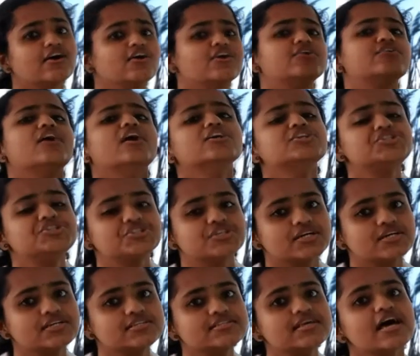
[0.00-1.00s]

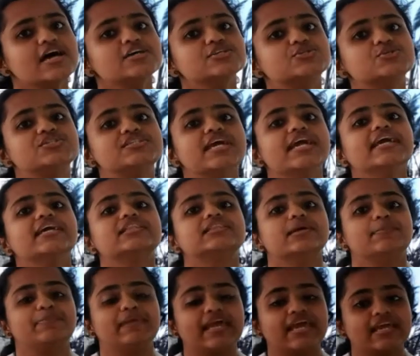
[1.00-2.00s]
rushes to take the
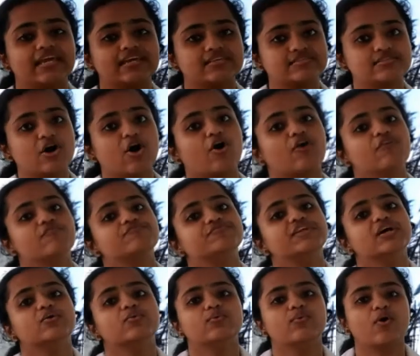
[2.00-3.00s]
place of the
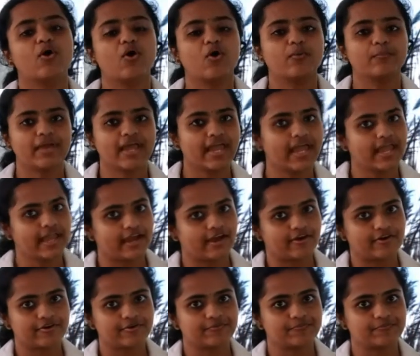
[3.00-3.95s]
warm air.